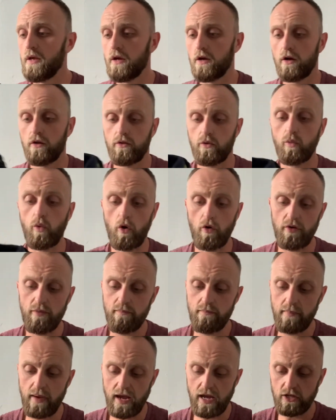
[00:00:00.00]
The
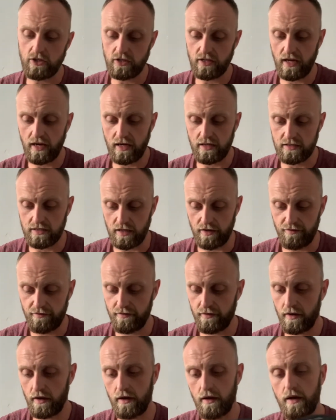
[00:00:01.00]
one major negative
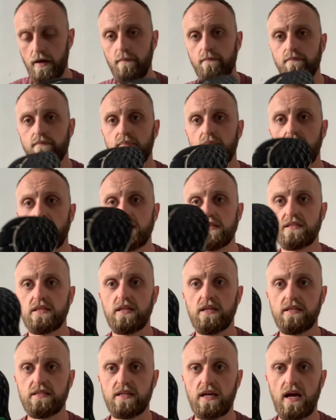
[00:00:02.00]
is the
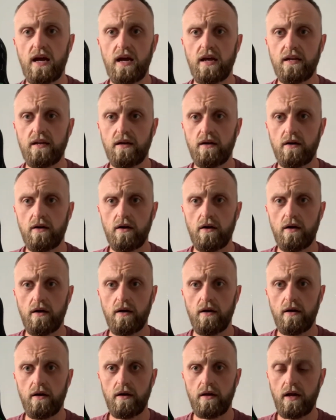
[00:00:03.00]
design,
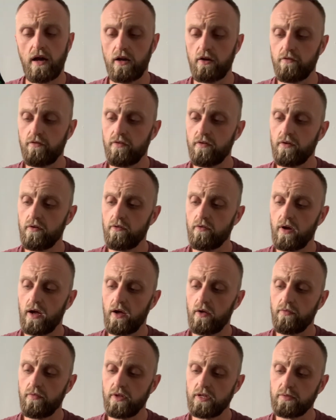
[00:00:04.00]
kind of
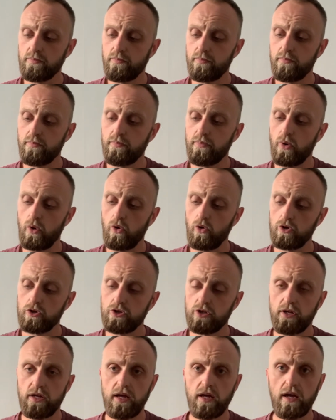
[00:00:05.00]
around this
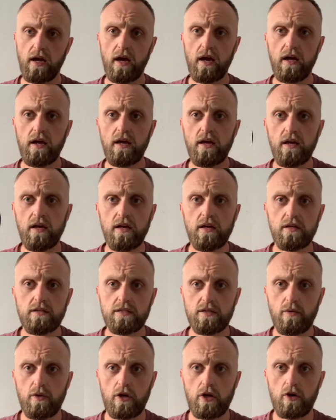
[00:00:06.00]
portion here.
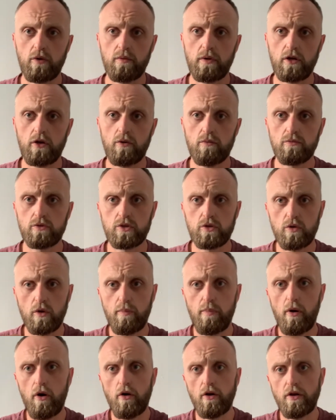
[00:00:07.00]
See when it comes to a
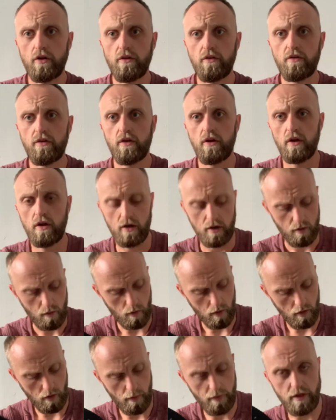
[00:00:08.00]
point.
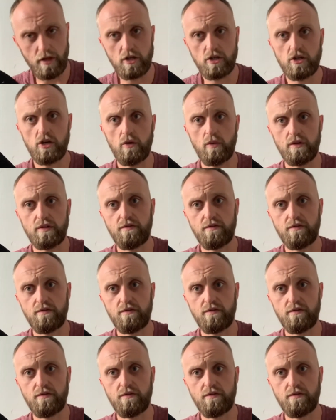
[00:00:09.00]
Well, on this shoe it's